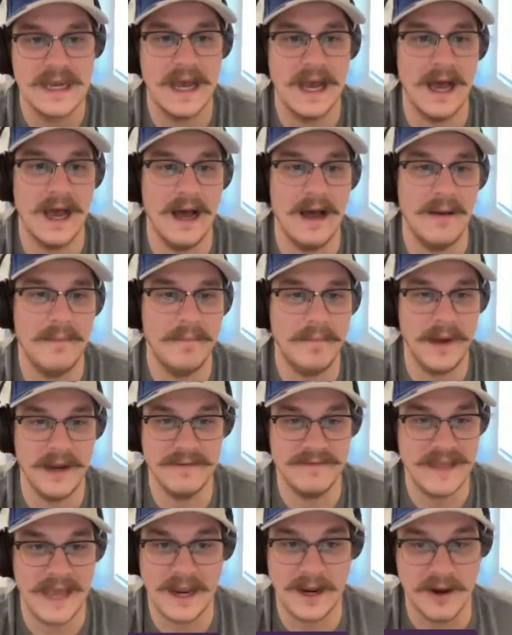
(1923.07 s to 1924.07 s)
But
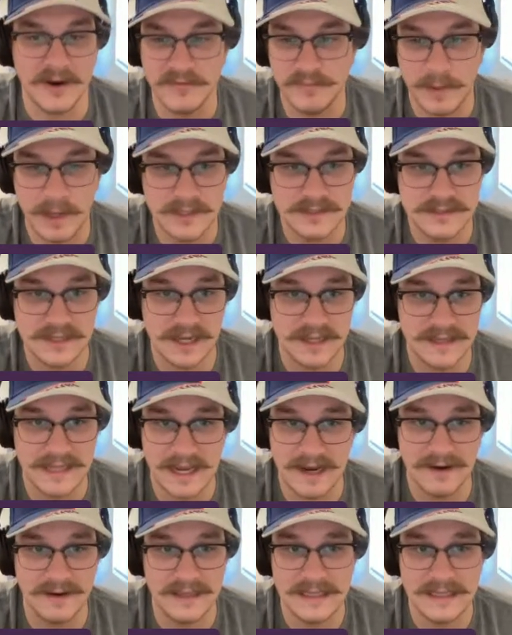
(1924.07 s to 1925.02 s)
if that curveball's not there,